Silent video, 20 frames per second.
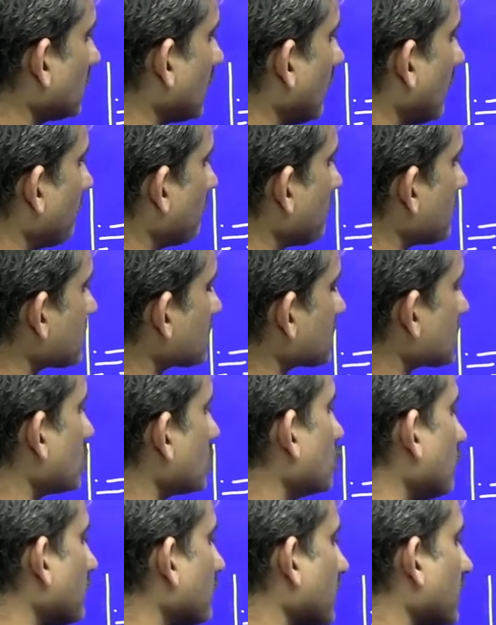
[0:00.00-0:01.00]
a piston
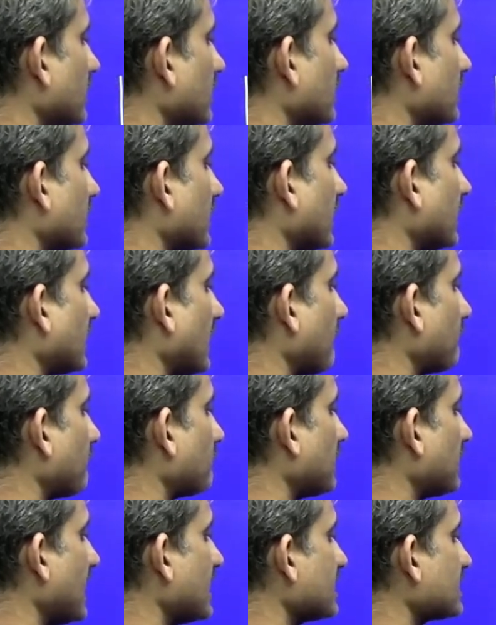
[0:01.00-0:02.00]
over here and
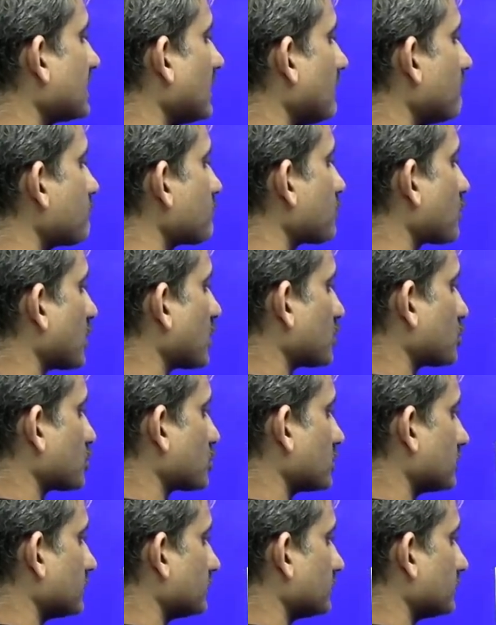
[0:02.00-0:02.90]
apply some pressure.